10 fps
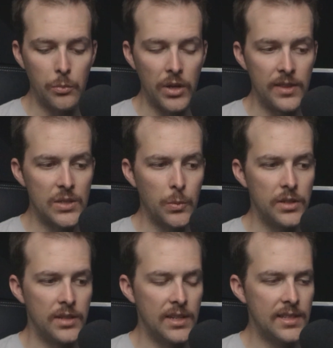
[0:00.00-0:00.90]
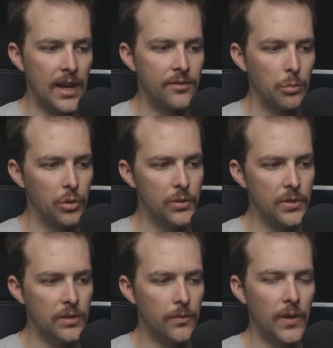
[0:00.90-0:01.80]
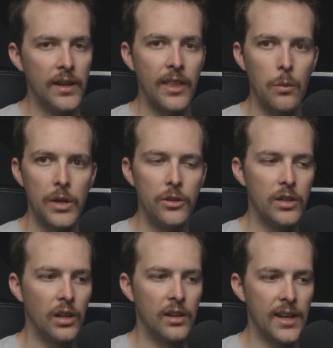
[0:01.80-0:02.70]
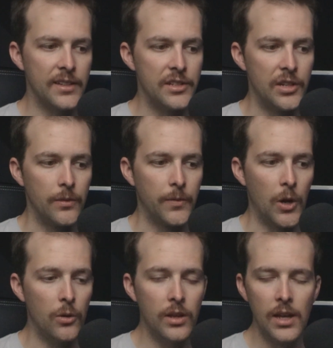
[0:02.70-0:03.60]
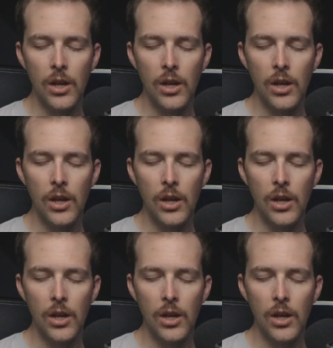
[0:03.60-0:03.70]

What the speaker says: but this one does have the Bluetooth effect, that way you can connect it to your phone,